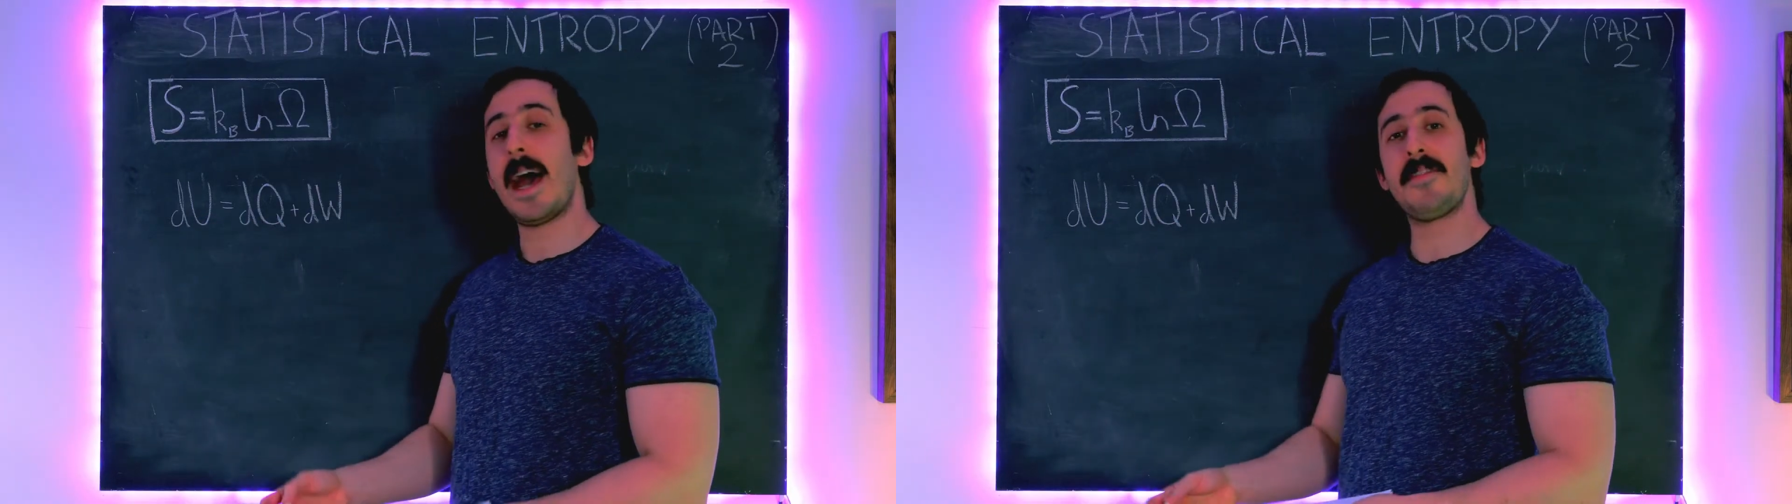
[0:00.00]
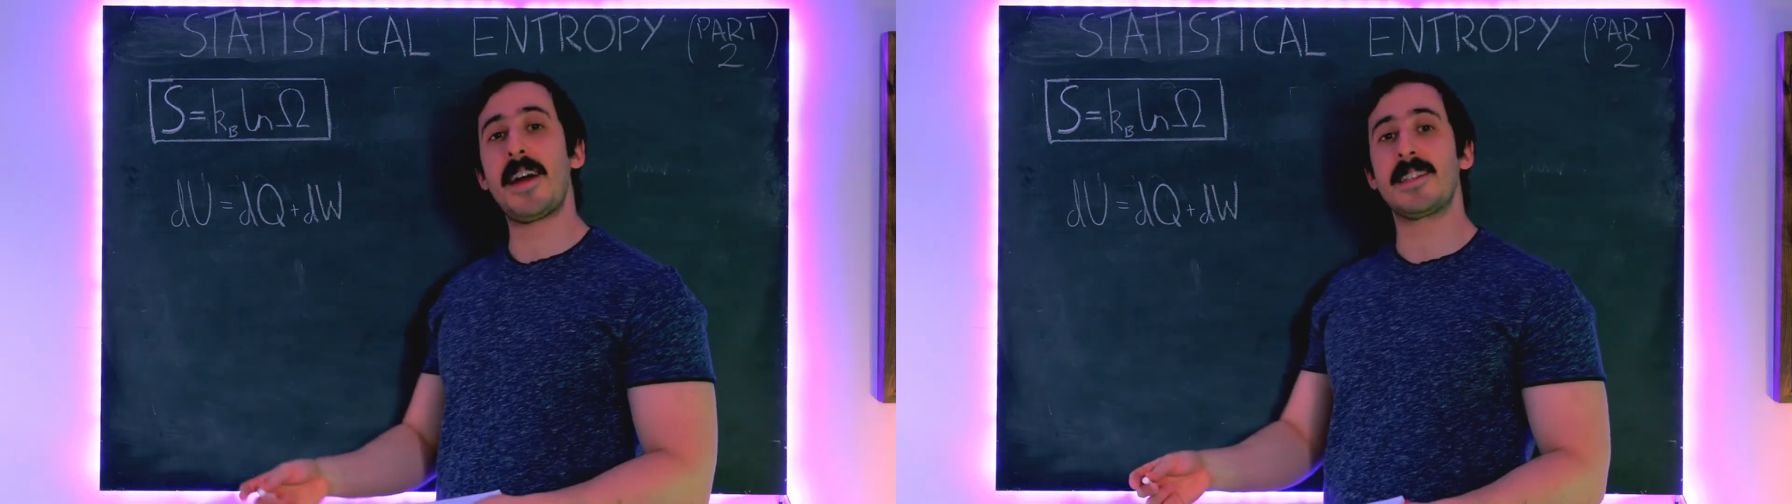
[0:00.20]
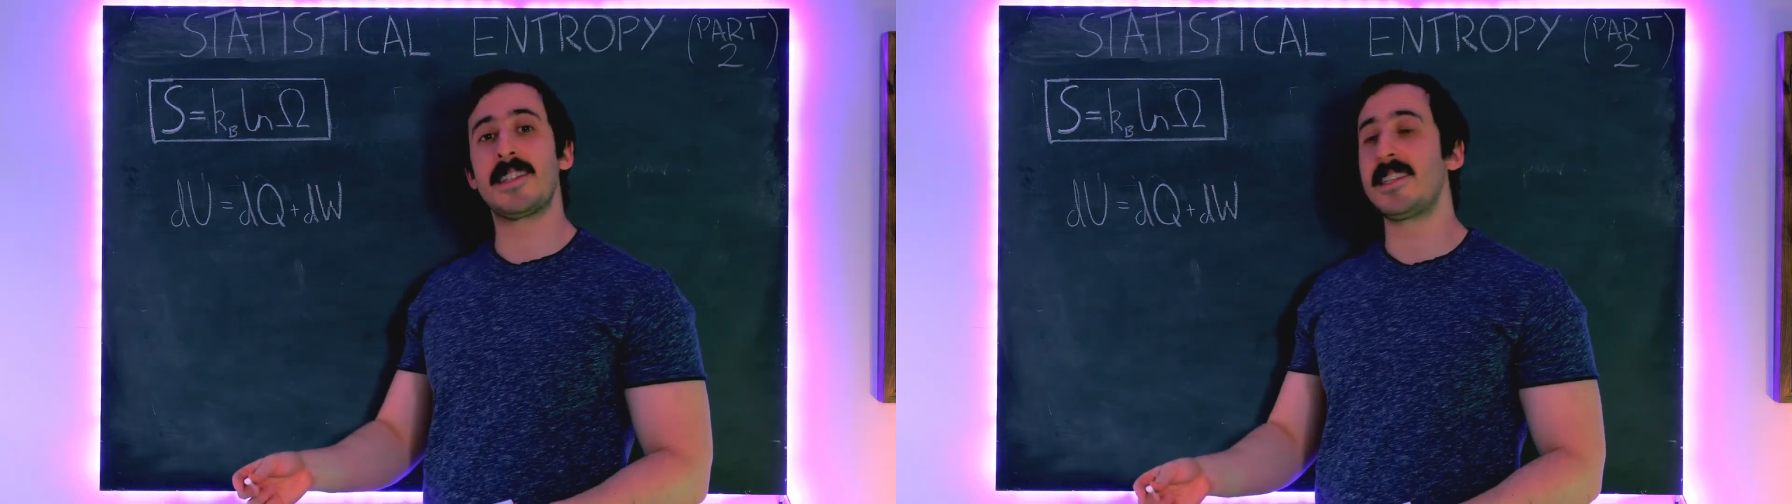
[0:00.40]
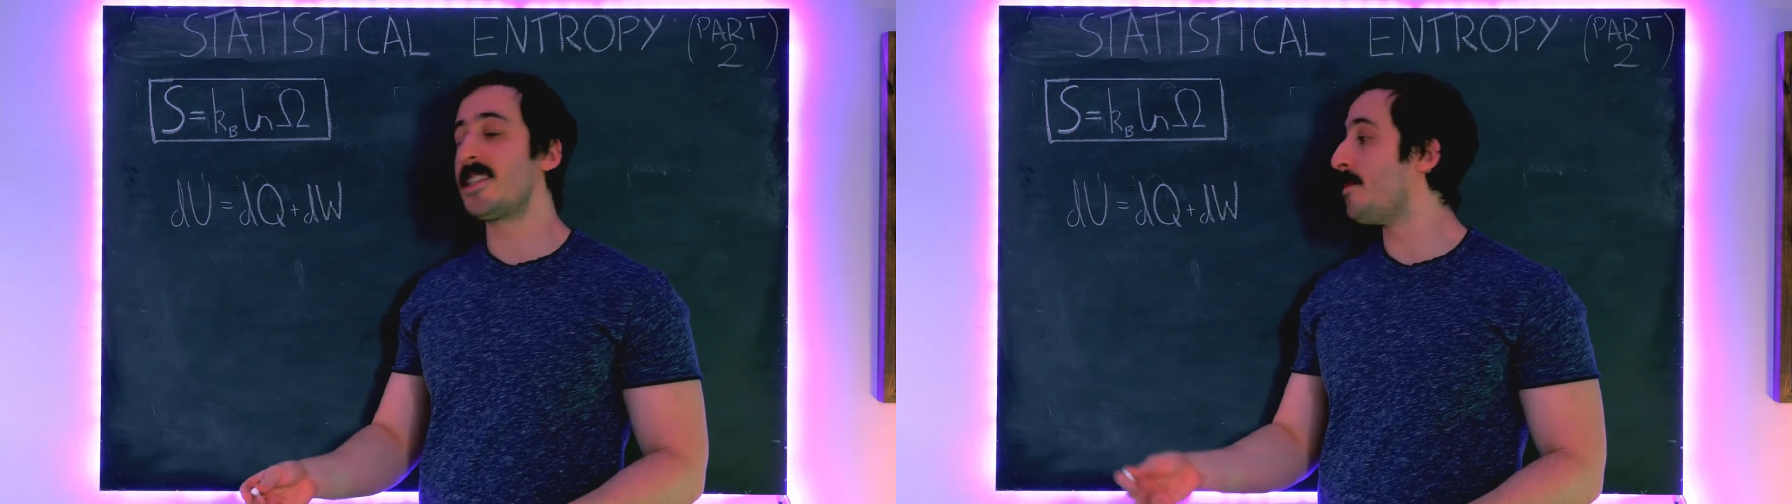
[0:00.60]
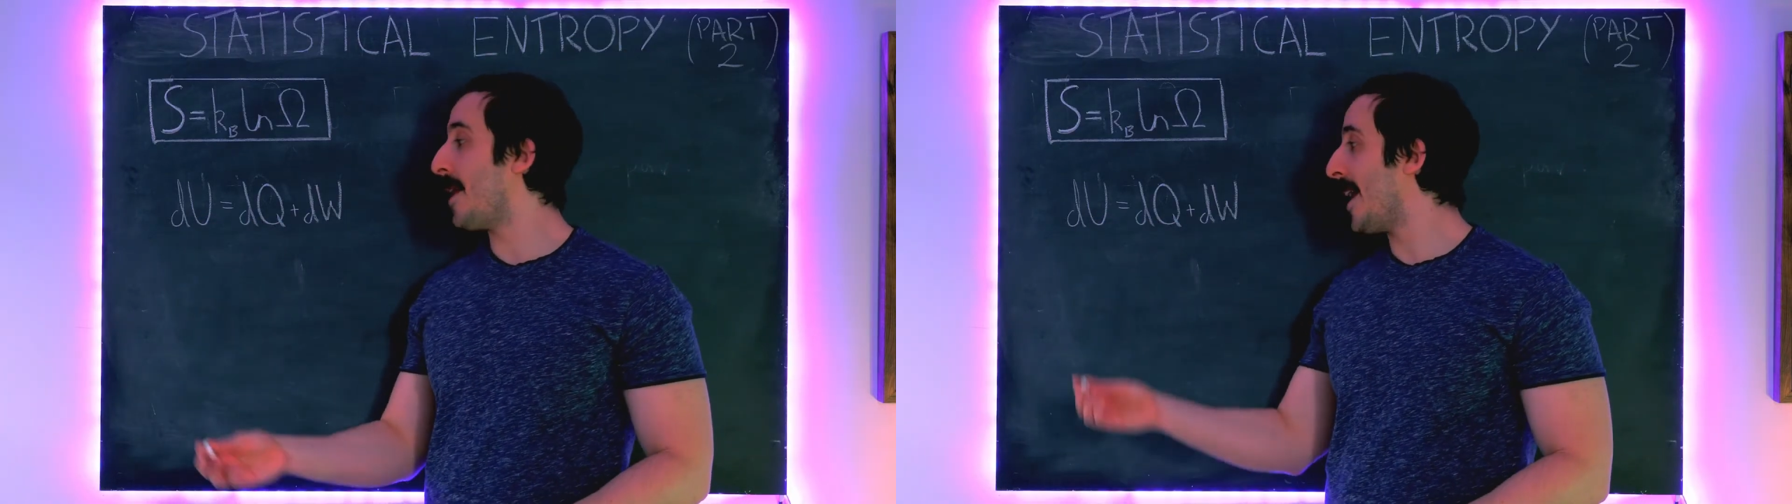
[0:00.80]
and that
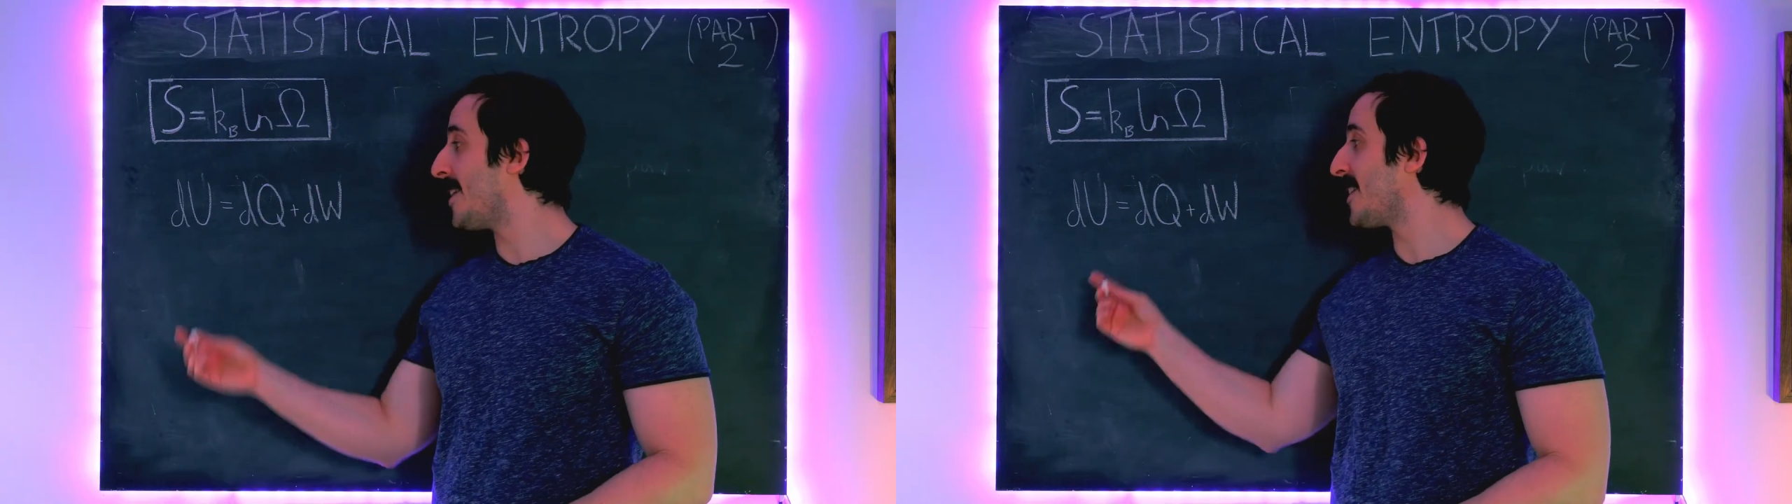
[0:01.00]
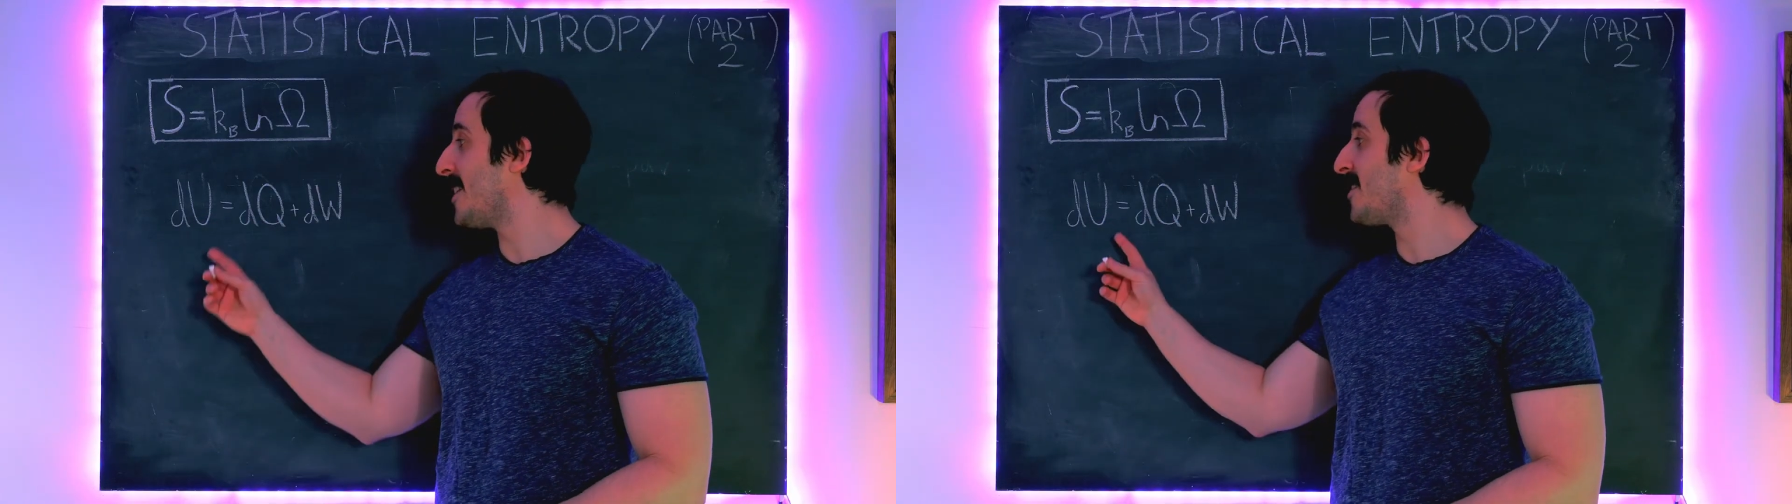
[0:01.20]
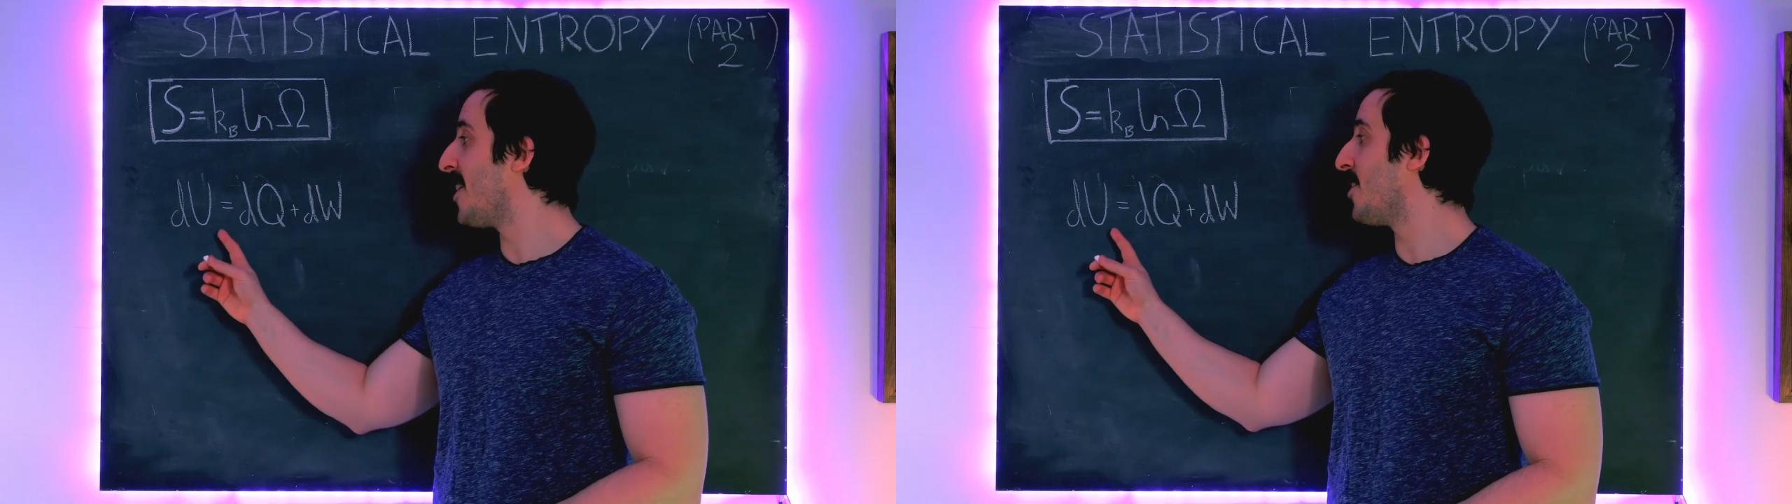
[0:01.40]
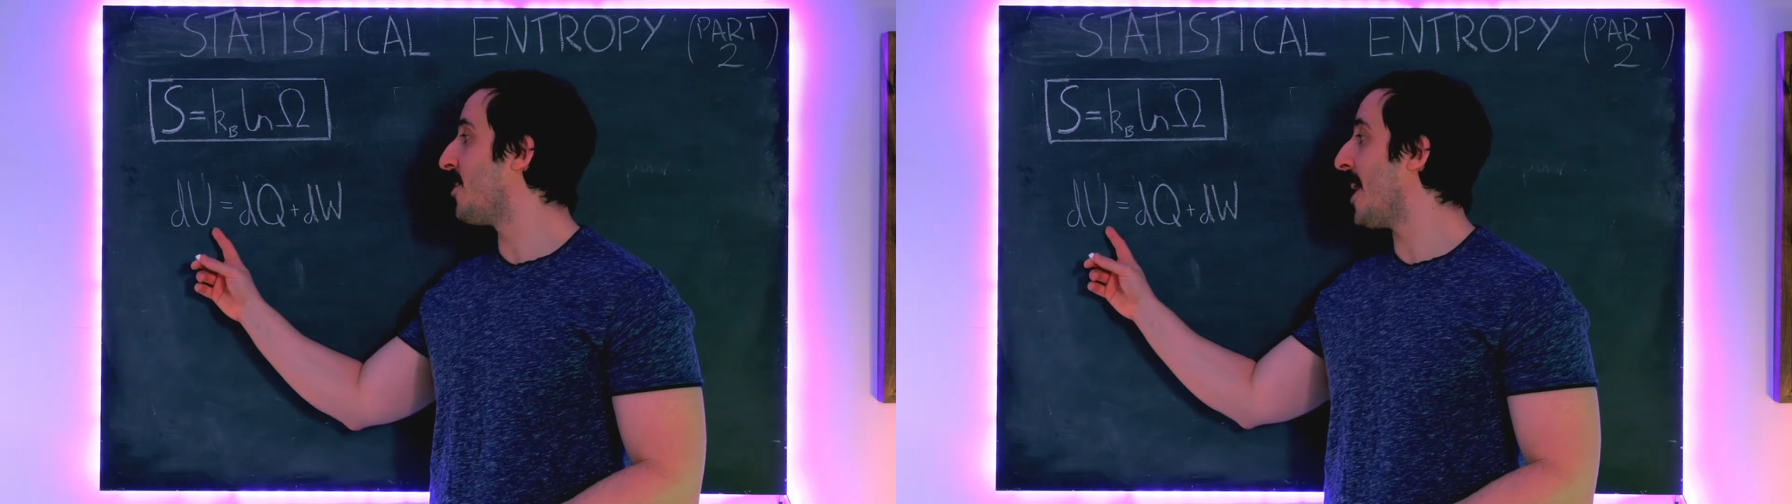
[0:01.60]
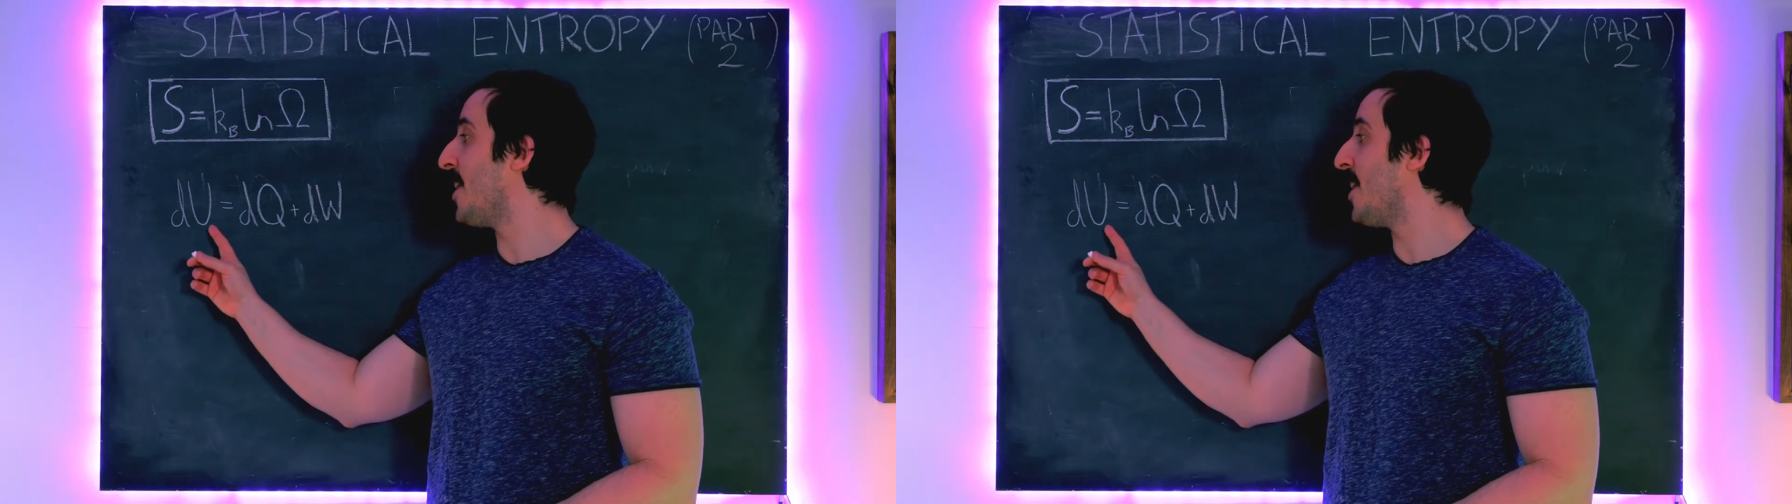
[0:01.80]
system has internal